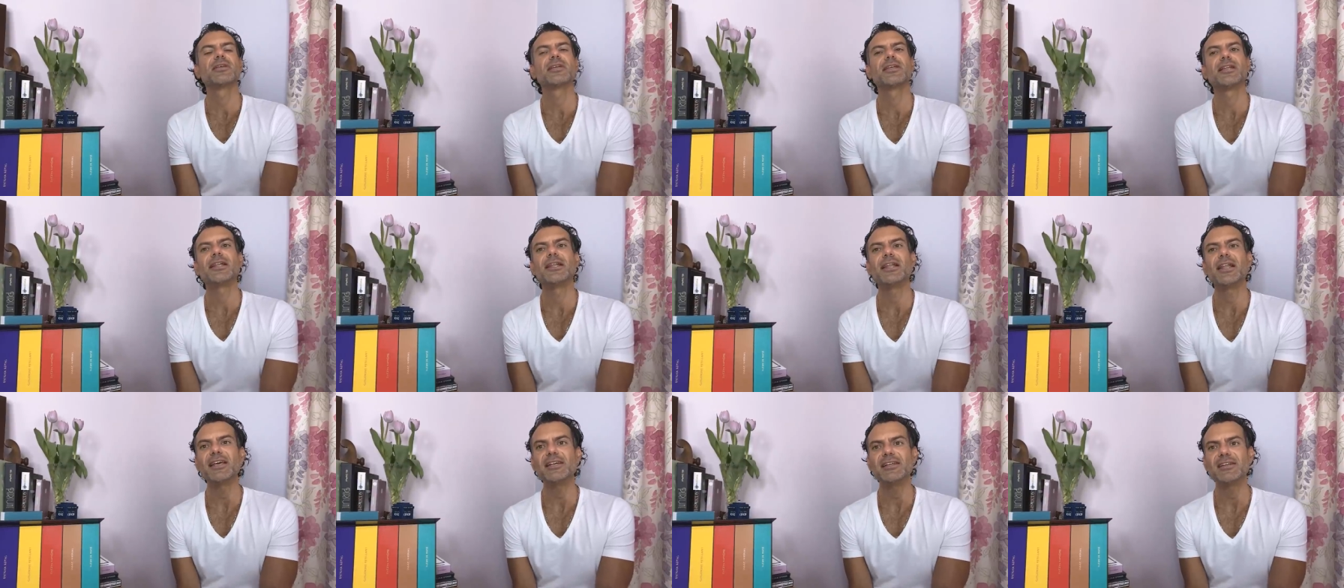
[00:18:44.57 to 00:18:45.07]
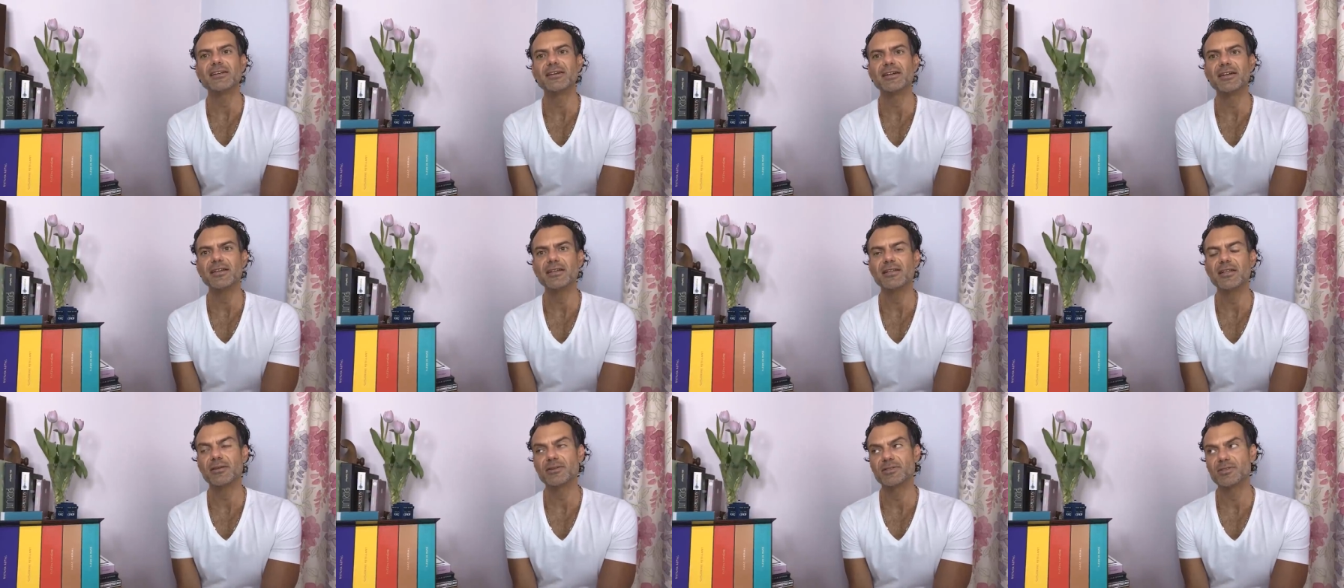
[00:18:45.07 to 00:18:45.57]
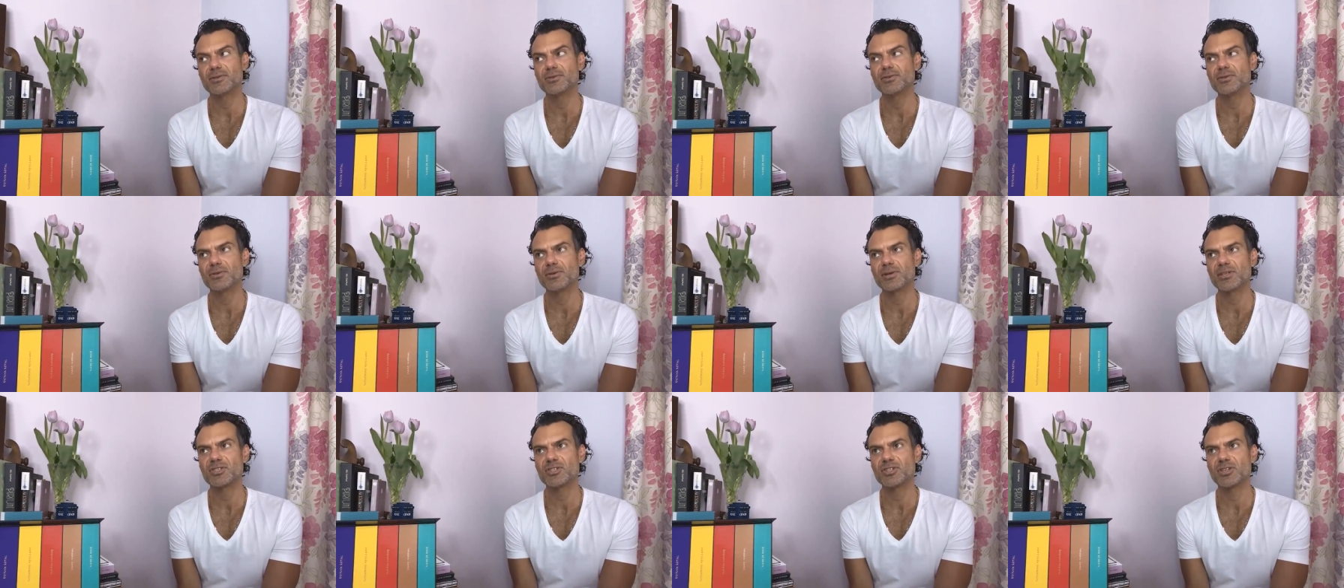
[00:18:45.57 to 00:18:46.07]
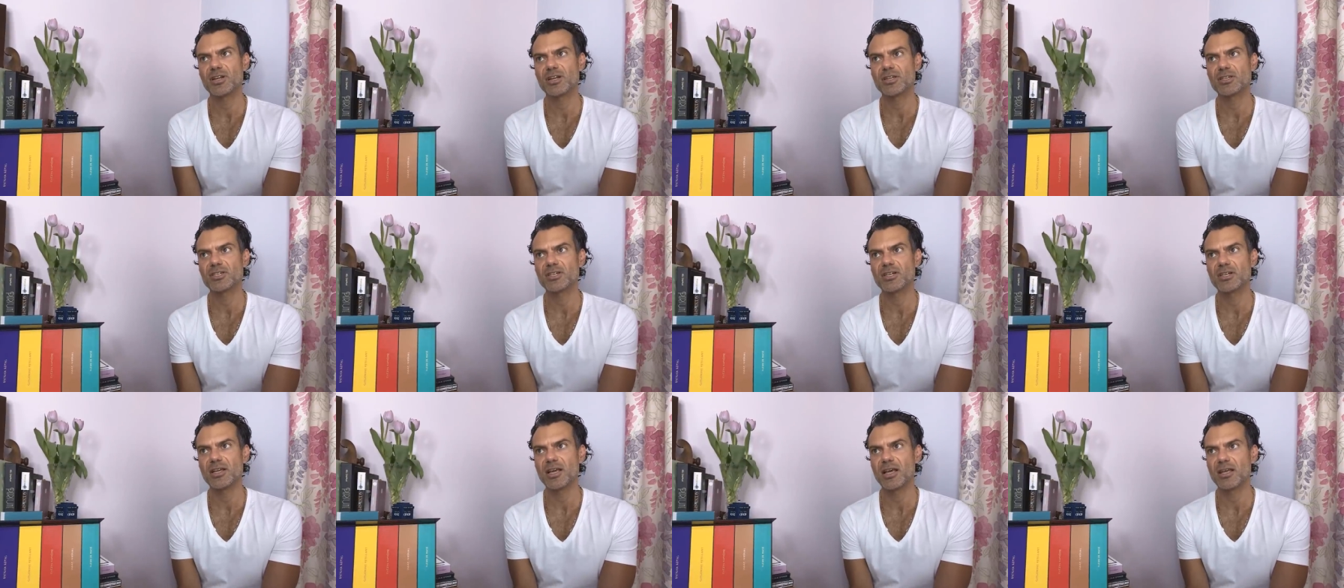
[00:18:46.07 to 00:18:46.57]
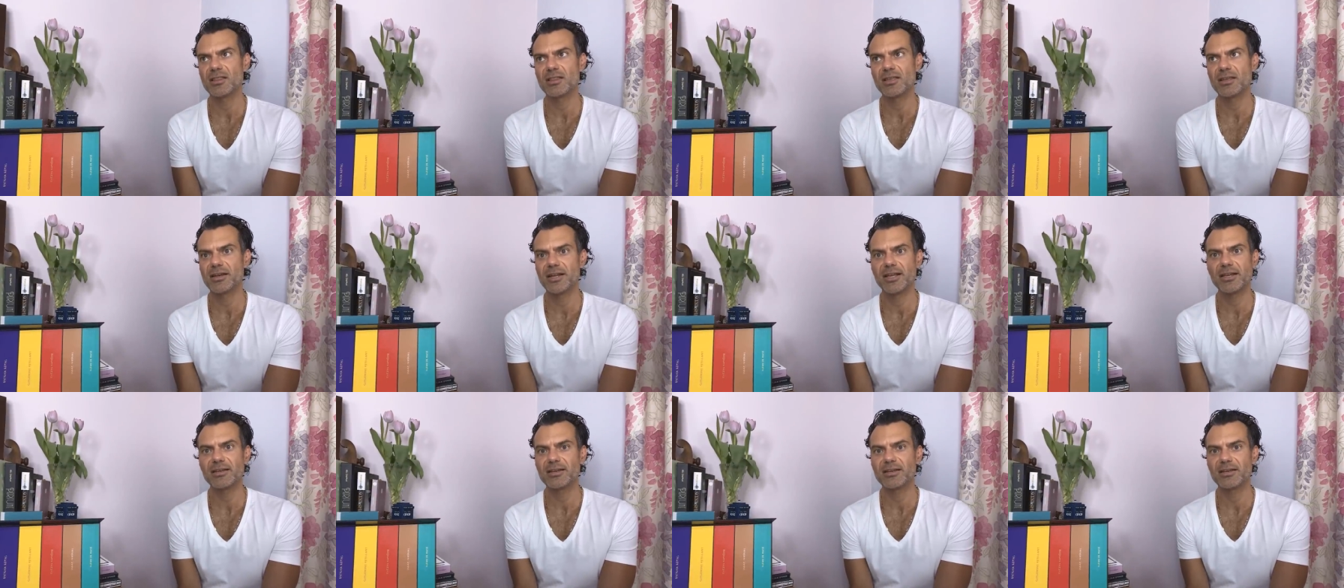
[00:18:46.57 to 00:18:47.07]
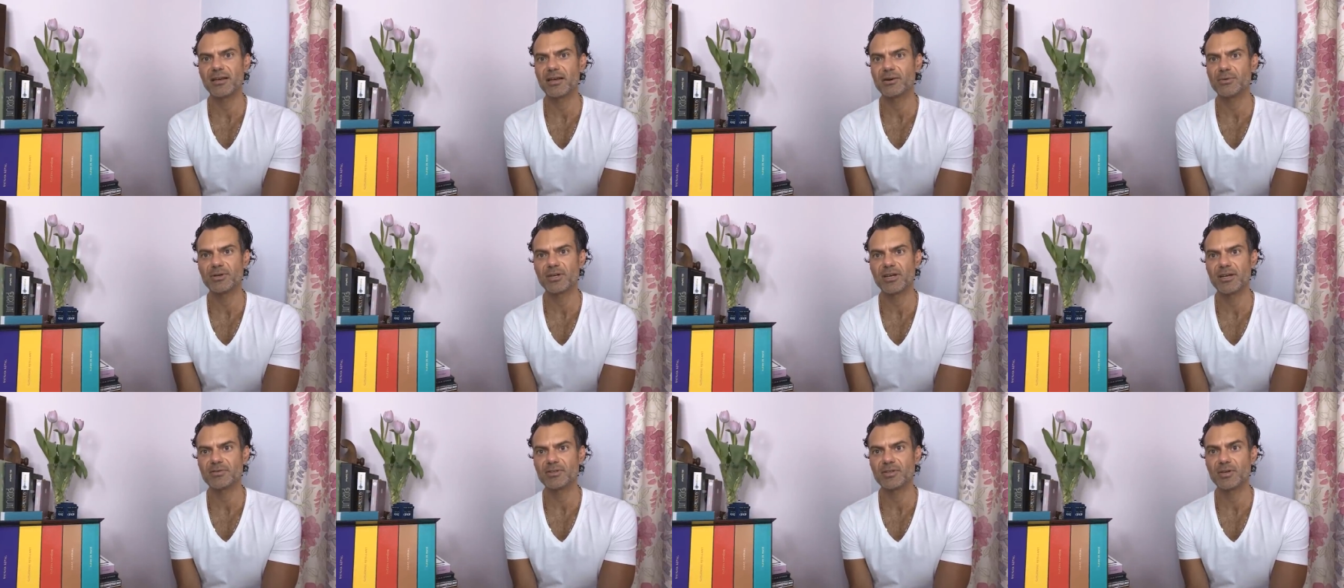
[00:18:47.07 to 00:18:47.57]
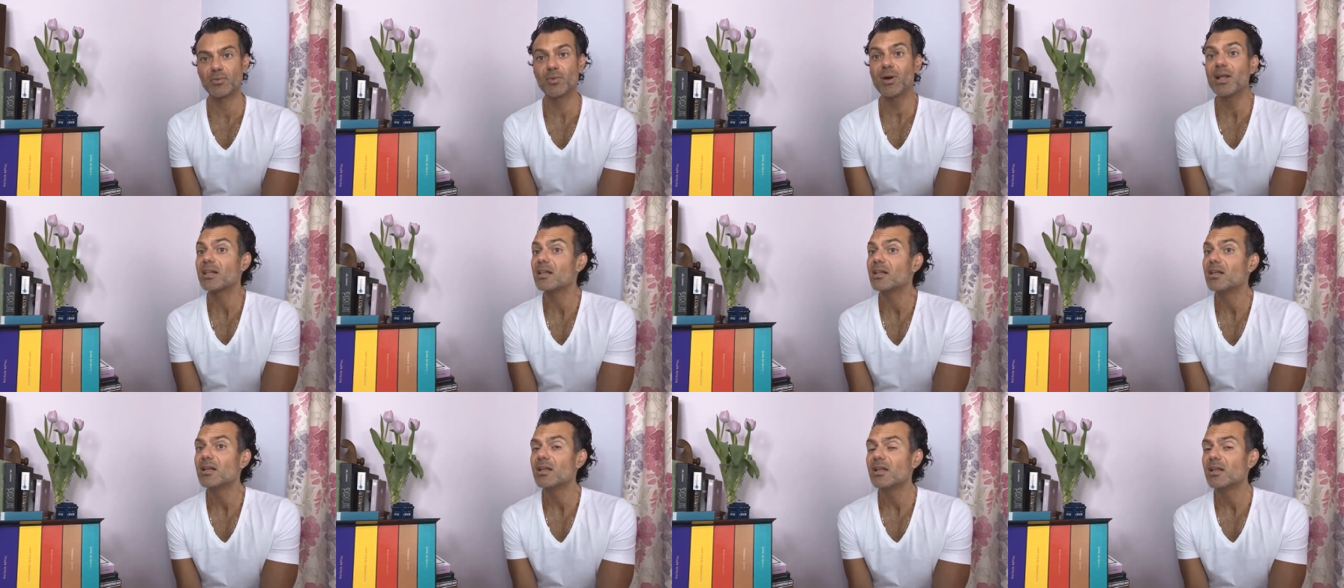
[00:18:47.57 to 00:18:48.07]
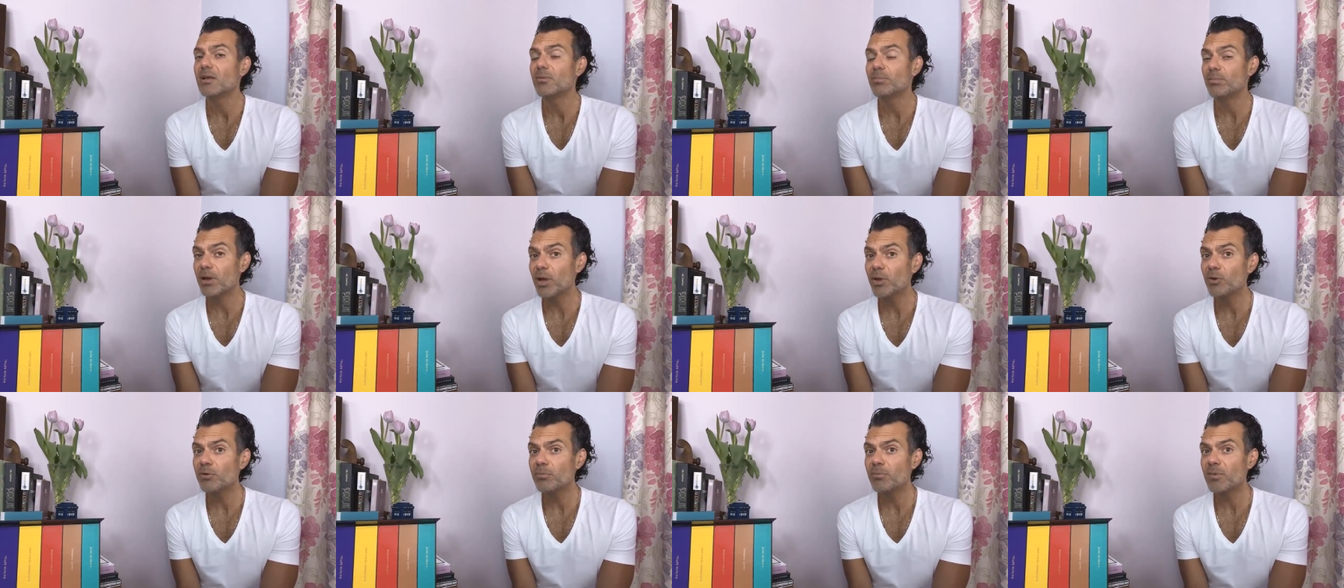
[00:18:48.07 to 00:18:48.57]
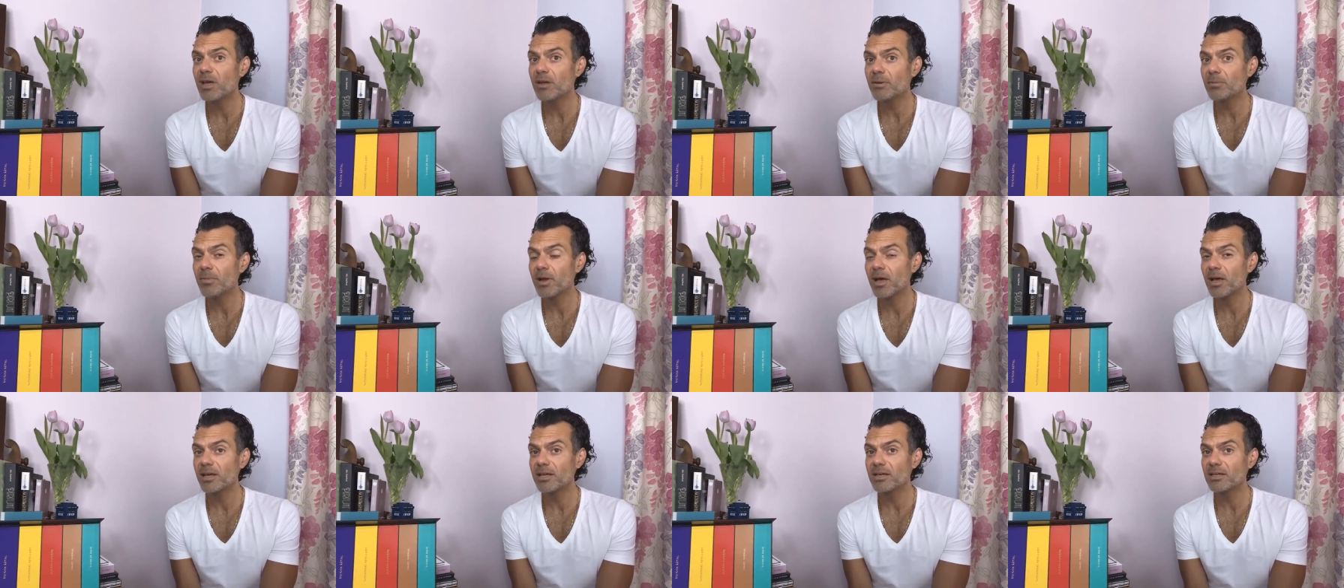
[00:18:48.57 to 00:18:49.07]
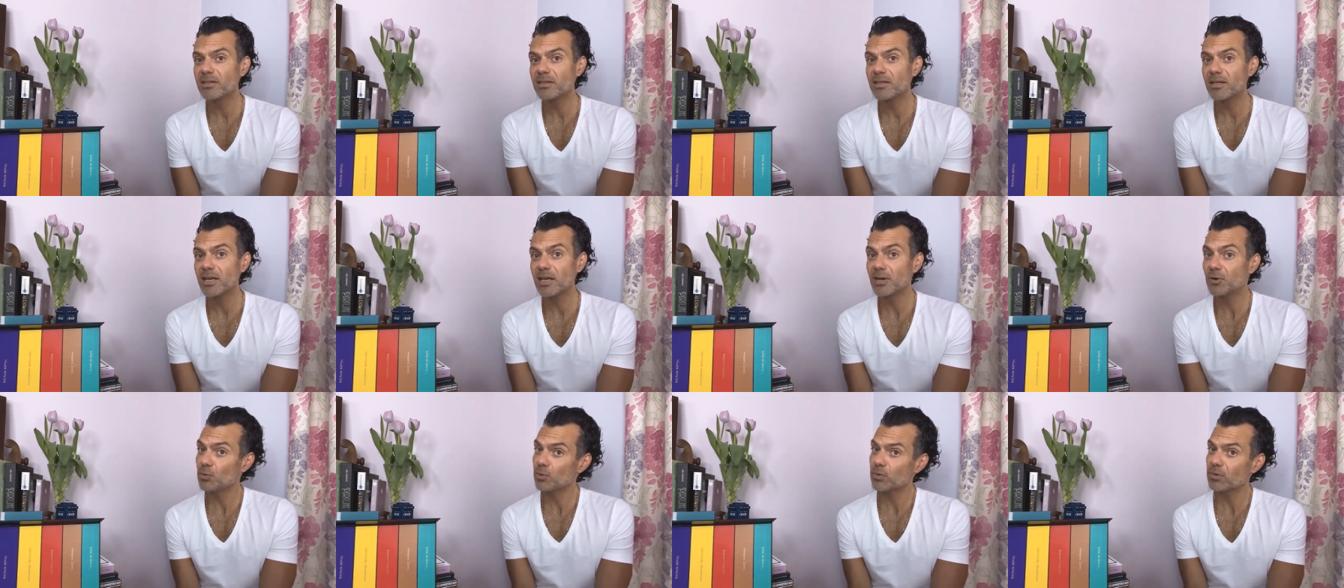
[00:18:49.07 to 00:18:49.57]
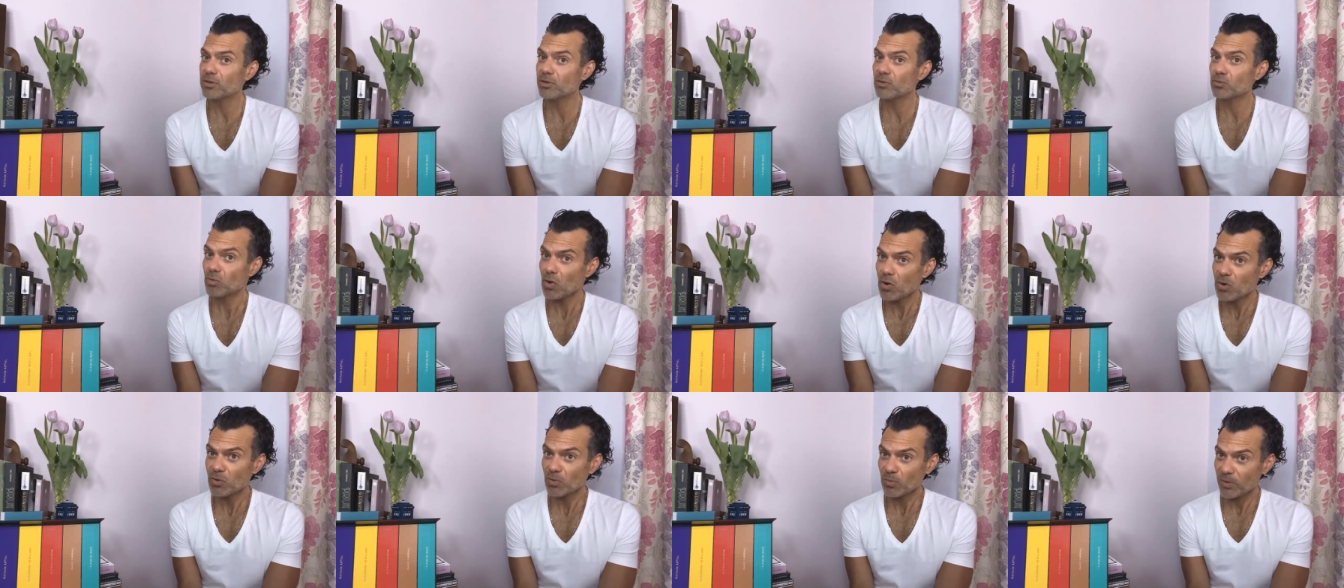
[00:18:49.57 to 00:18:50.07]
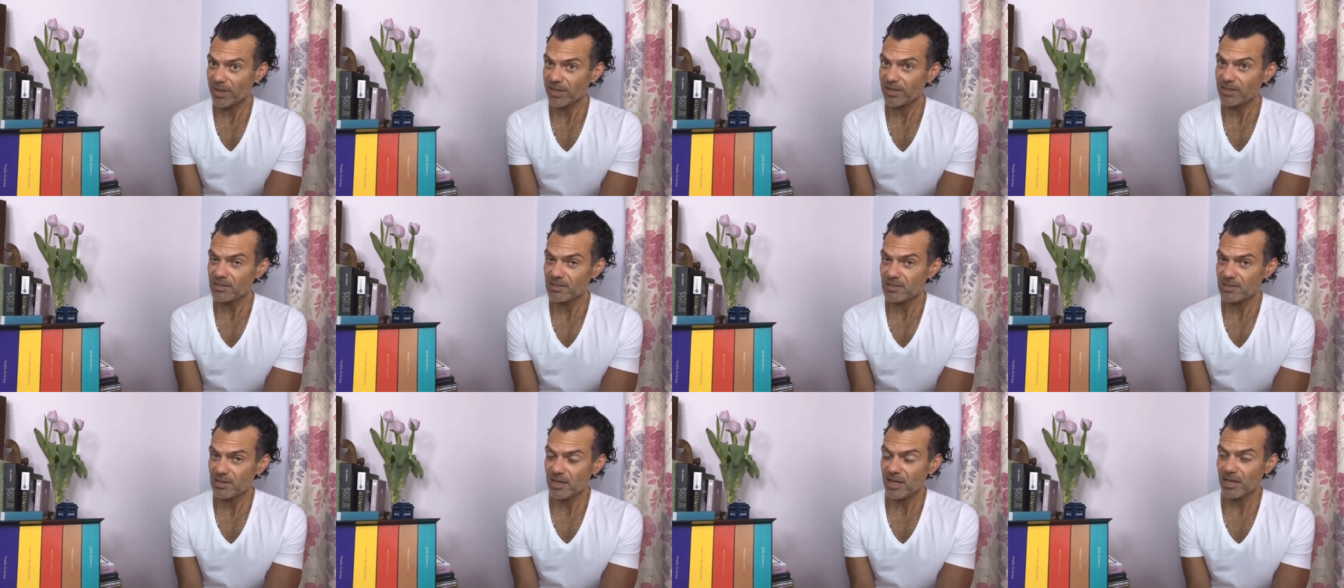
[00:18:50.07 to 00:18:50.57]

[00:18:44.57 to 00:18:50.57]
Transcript: Lately, that's a good question, actually. I think lately I would have to, well, blown my mind in all the wrong ways.